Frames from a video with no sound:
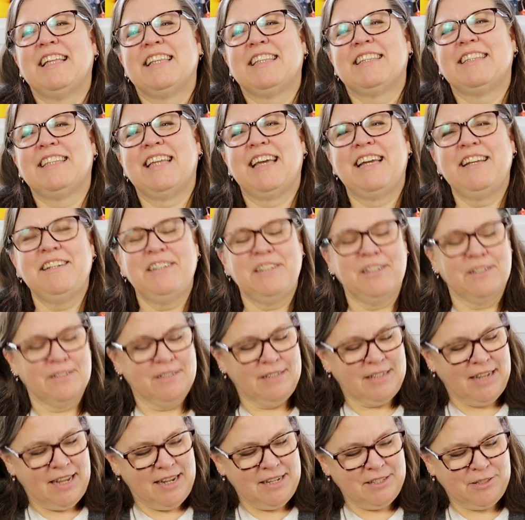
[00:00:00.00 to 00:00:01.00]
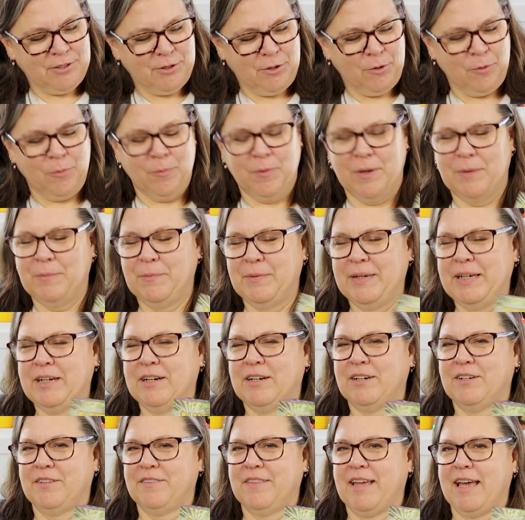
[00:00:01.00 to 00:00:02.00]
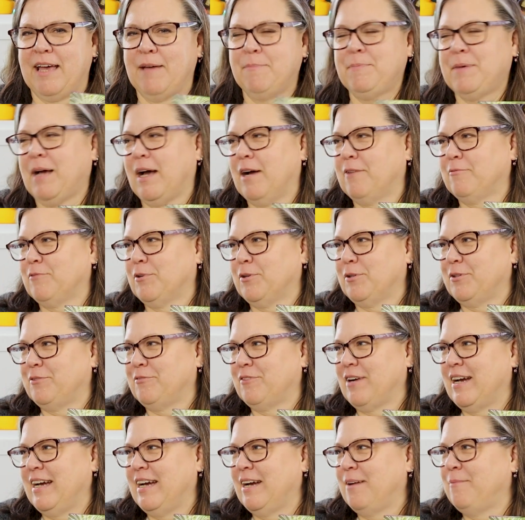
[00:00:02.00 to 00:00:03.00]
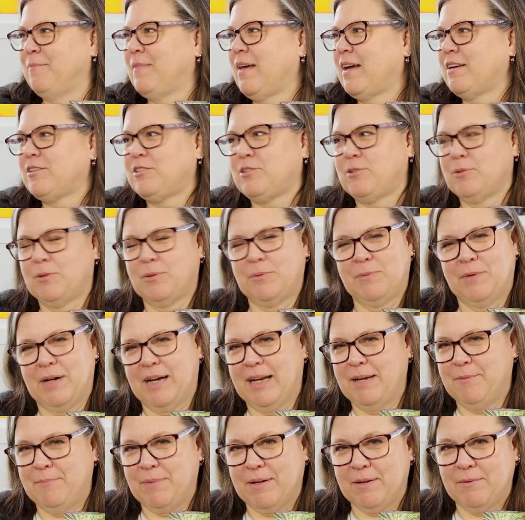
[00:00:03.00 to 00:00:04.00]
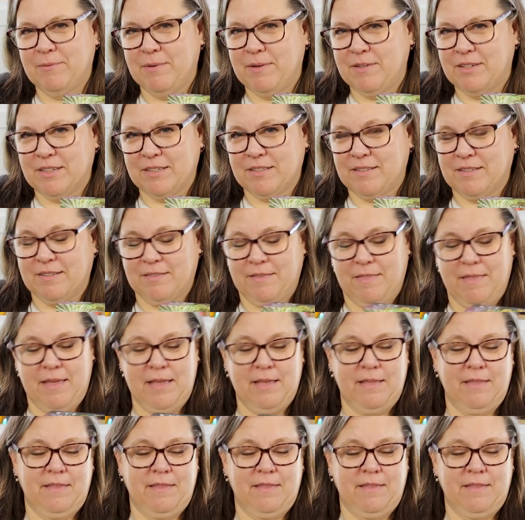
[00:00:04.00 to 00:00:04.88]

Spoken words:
Lantern dice are what we call the Epcot roll and write. I'm not sure why, but we just think